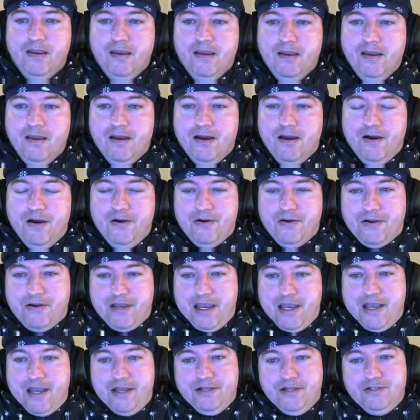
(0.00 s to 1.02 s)

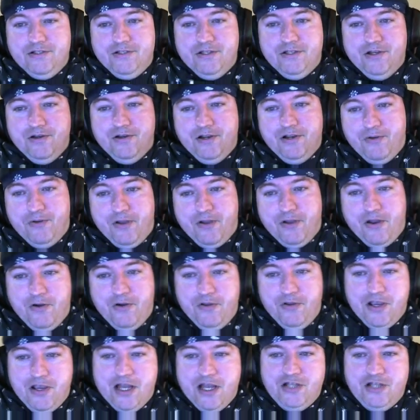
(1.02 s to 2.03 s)
Okay, so here we go.
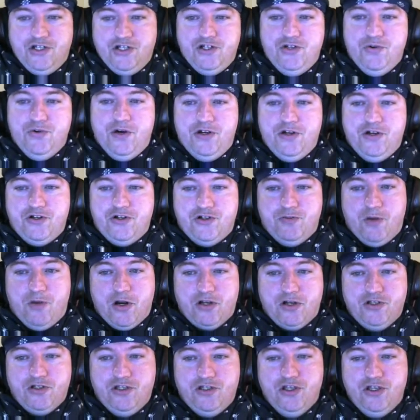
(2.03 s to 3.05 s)
You got your 2 Hunter's
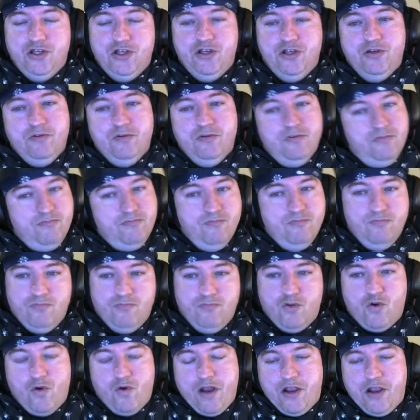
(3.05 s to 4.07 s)
Marks.
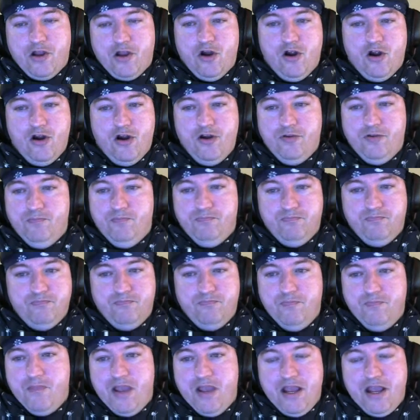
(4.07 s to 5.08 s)
Great card
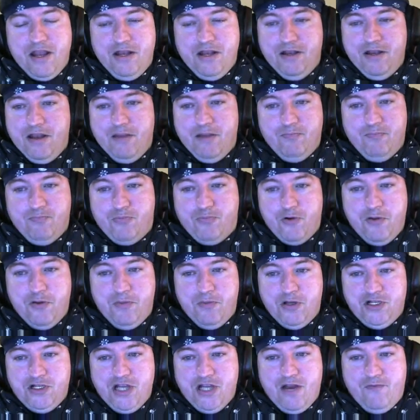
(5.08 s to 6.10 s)
in pretty
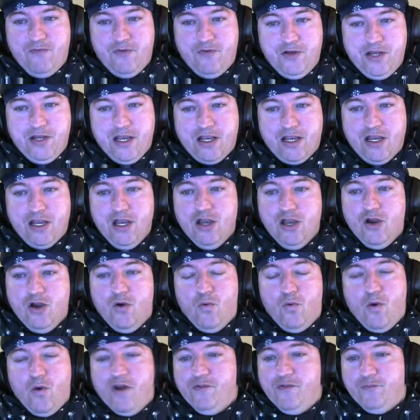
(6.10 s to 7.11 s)
much every deck.
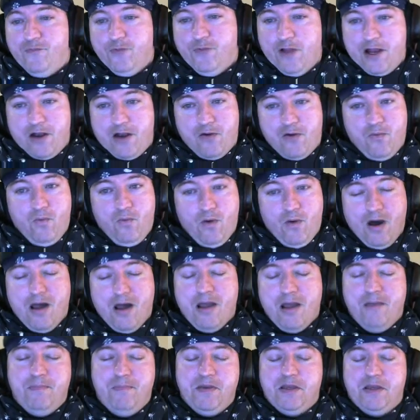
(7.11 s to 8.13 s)
1 Flare. Why?
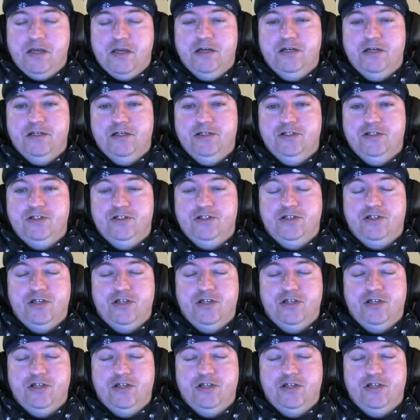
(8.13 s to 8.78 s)
Because